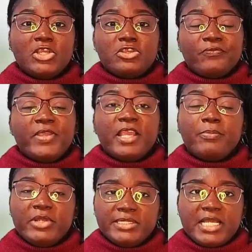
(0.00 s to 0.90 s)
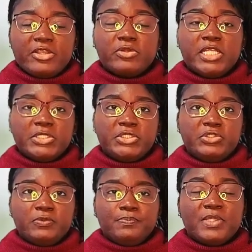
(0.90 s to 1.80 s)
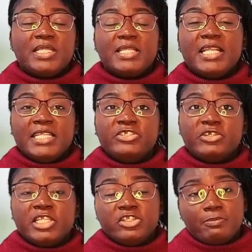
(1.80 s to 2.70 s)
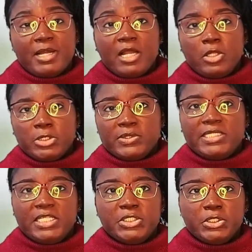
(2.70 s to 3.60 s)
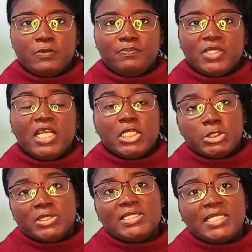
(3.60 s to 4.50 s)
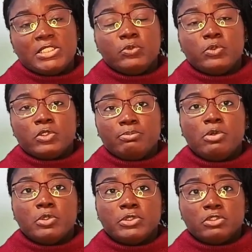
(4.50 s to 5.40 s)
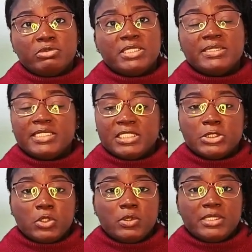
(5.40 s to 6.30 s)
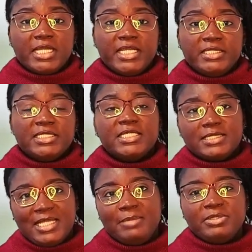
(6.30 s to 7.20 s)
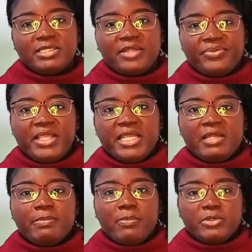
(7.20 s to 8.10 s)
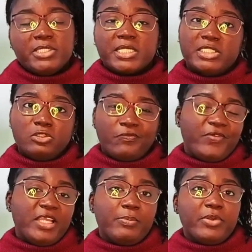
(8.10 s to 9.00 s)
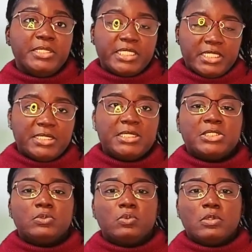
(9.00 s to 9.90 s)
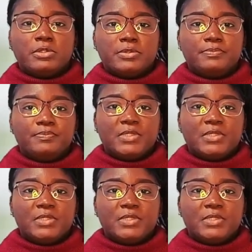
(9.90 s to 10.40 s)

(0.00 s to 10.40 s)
Your fingerprints are unique to you. They are literally your biological signature. And just as you wouldn't post your written signature online, it's time to start thinking about protecting your fingerprint in a digital world.